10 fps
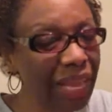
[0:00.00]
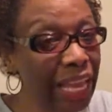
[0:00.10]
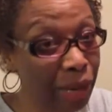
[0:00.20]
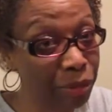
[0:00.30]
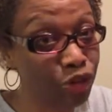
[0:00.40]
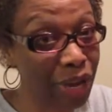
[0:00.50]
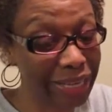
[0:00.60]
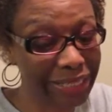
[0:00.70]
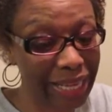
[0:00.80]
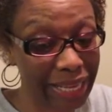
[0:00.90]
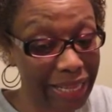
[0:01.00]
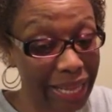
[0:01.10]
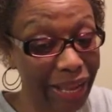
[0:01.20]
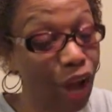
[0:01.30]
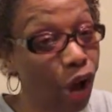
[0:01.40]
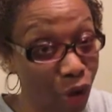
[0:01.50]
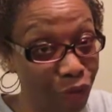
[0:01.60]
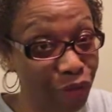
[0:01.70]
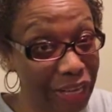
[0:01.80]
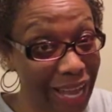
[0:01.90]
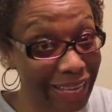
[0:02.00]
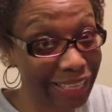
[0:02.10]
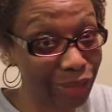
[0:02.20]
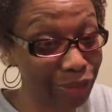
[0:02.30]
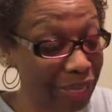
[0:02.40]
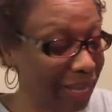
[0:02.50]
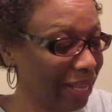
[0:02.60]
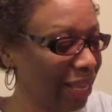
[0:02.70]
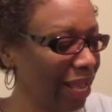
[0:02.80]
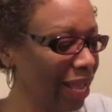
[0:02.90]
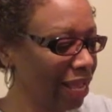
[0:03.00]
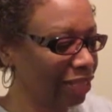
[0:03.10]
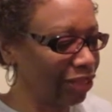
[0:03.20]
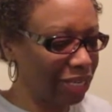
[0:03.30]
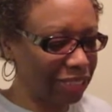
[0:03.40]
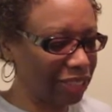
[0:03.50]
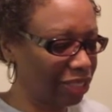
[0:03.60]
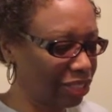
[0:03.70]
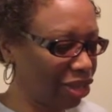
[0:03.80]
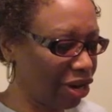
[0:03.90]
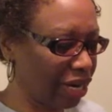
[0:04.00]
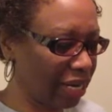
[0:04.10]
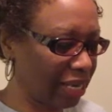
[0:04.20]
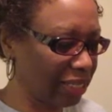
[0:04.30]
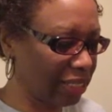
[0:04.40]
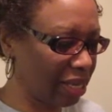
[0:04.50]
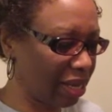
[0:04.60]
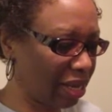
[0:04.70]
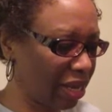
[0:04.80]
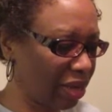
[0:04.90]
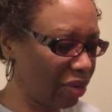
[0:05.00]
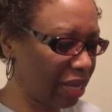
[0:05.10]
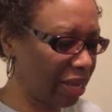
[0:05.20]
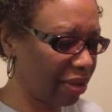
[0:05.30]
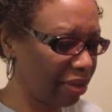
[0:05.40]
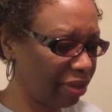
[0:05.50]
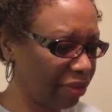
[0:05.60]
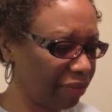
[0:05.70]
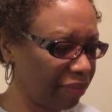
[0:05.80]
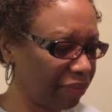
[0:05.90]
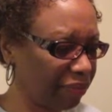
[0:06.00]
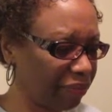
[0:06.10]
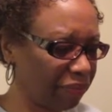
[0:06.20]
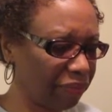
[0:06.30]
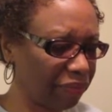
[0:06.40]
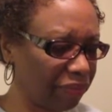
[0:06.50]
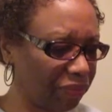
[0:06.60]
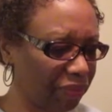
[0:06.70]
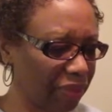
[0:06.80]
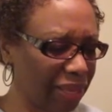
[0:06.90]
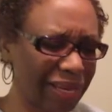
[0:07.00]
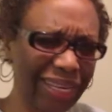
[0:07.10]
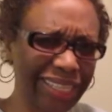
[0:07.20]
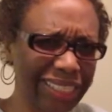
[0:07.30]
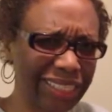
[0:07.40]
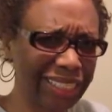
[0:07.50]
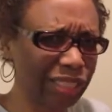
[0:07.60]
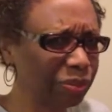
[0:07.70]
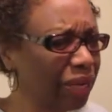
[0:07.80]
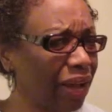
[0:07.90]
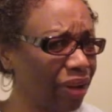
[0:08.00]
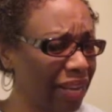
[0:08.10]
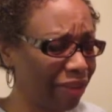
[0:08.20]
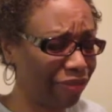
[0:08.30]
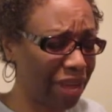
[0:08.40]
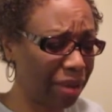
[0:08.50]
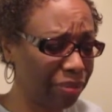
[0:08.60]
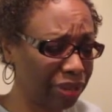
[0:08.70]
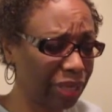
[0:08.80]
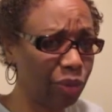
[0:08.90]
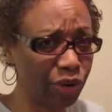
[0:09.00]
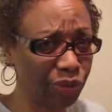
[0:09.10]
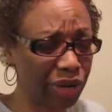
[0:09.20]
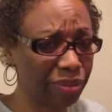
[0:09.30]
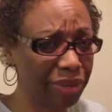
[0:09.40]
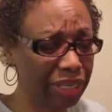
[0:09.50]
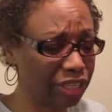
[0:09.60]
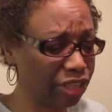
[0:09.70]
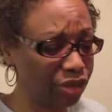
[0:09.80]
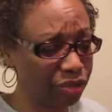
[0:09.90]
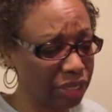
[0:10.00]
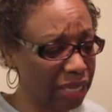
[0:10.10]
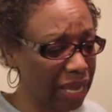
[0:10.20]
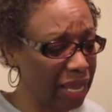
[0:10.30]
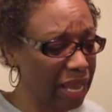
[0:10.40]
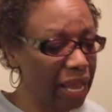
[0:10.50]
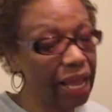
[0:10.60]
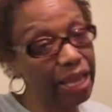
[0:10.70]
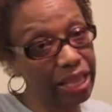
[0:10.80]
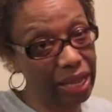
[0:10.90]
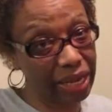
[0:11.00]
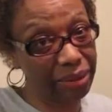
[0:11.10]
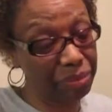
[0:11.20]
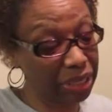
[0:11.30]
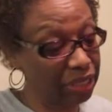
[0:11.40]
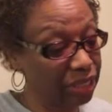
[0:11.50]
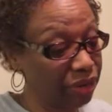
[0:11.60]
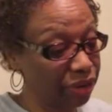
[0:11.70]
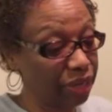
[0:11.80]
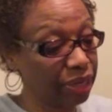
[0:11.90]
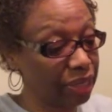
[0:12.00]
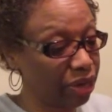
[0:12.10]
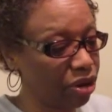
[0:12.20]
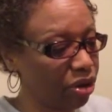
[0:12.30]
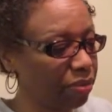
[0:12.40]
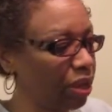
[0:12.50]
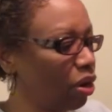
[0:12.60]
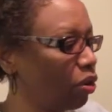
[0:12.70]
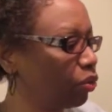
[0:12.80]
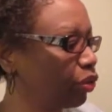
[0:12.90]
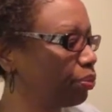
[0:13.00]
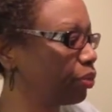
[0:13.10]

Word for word: And I'm going to try to save that. Hopefully I can do that. So let's get started. Like I said, I only have did I say six book? I only have five books I want to recommend to you today. And like I mentioned earlier, they're going to be older